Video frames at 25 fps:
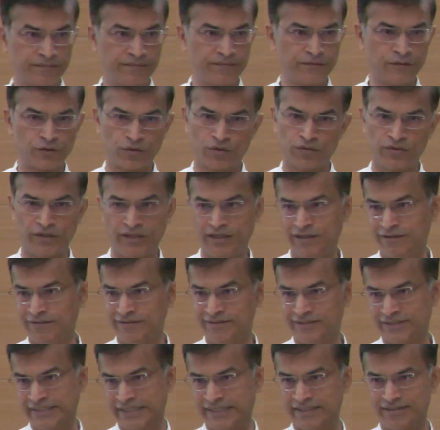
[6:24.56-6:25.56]
So he
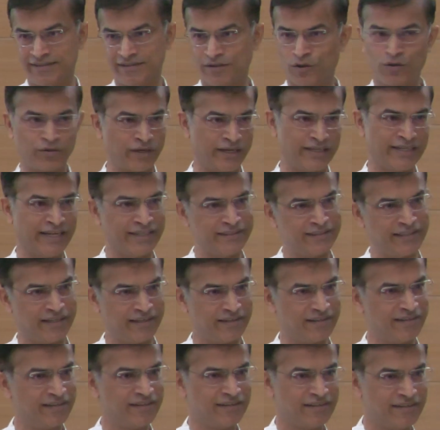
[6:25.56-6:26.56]
said, okay, that's it.
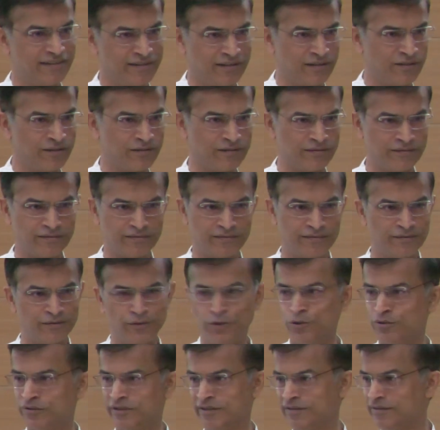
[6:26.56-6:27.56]
You know,
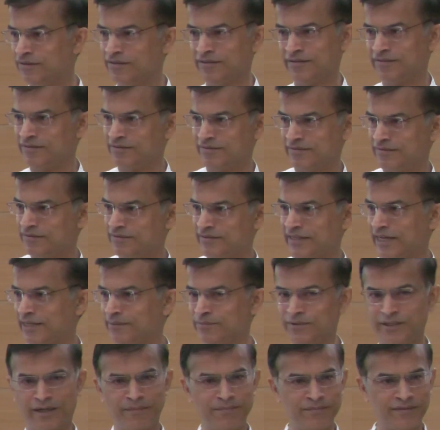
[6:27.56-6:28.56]
new
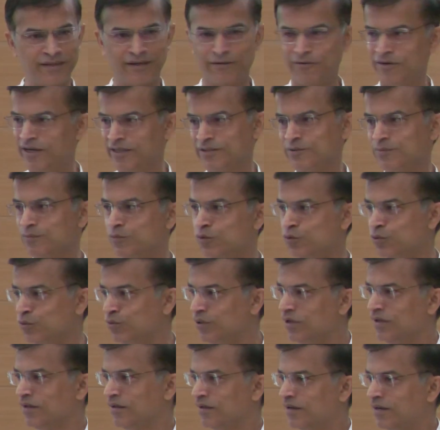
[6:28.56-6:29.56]
time's up. Now let's move
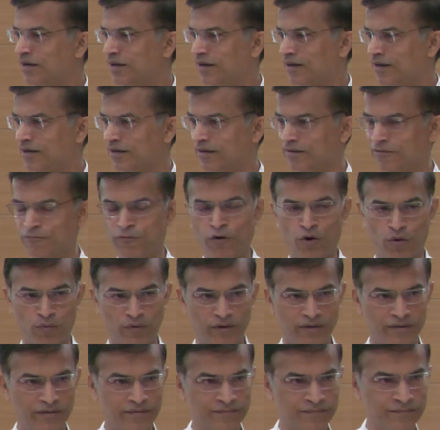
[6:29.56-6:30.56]

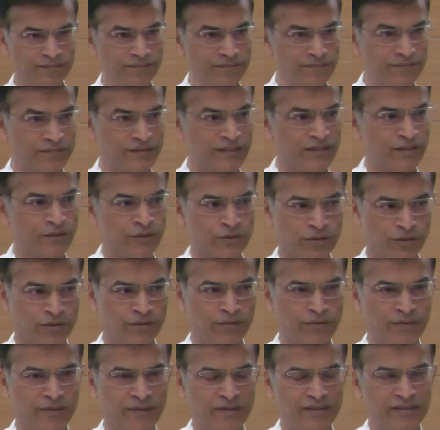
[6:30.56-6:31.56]
forward.
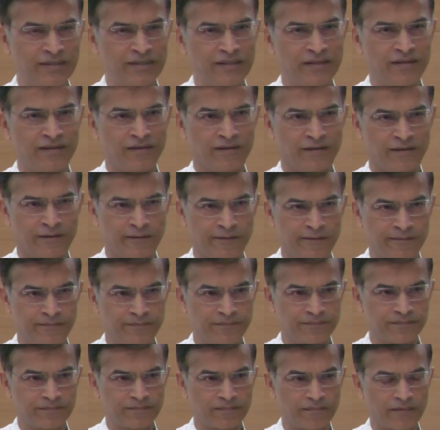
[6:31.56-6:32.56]
So
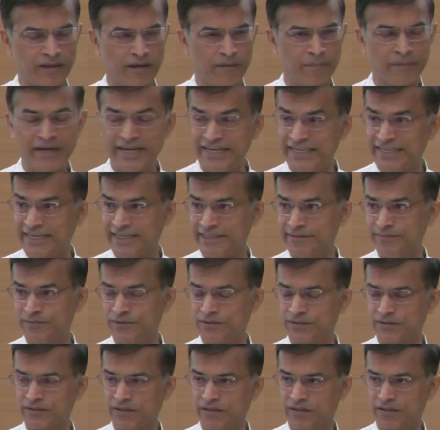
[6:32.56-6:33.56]
many
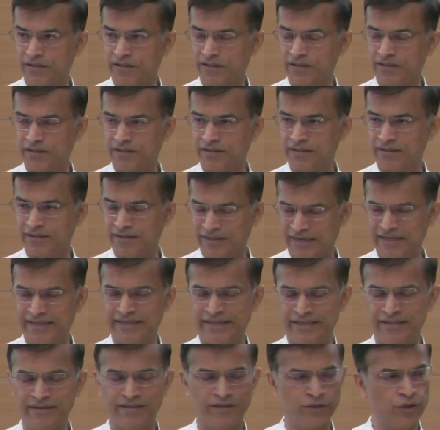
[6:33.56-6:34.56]
times
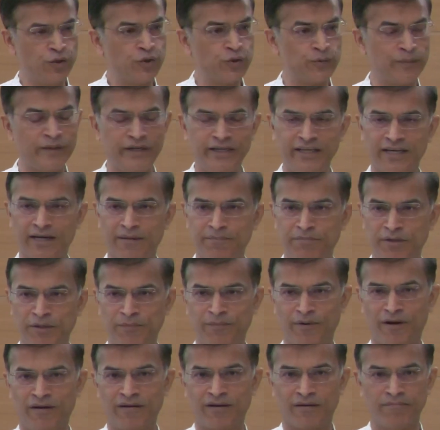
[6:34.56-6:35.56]
in the news media,
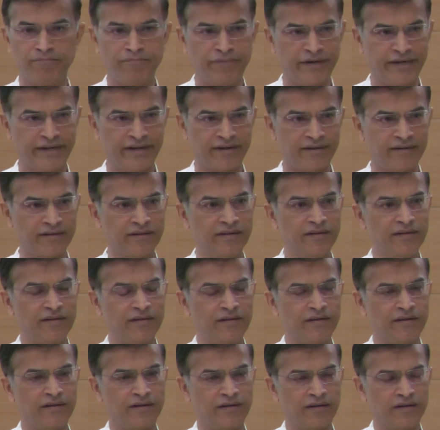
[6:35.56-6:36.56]
people compare
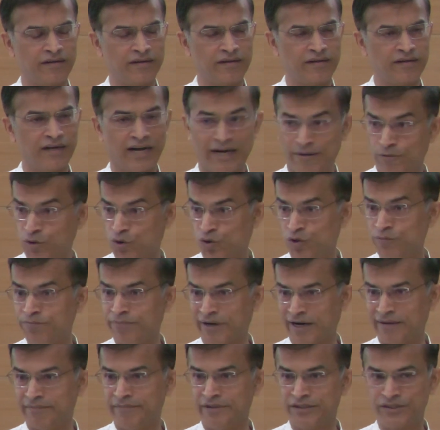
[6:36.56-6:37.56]
our own
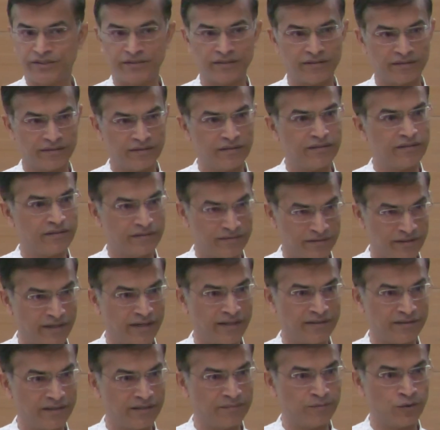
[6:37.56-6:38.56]
Prime Minister,
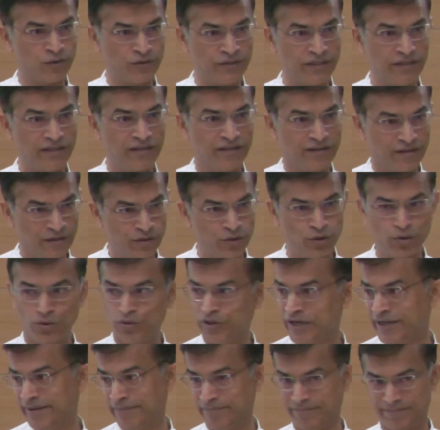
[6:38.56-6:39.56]
Narendra Modi, to
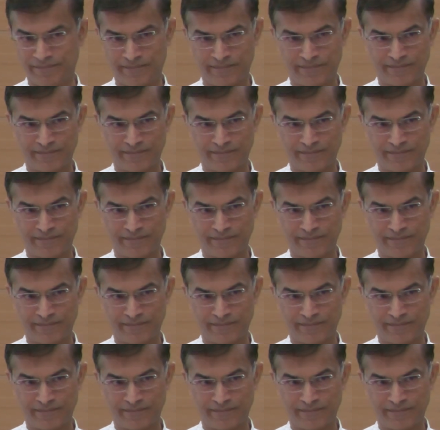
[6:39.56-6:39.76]
him.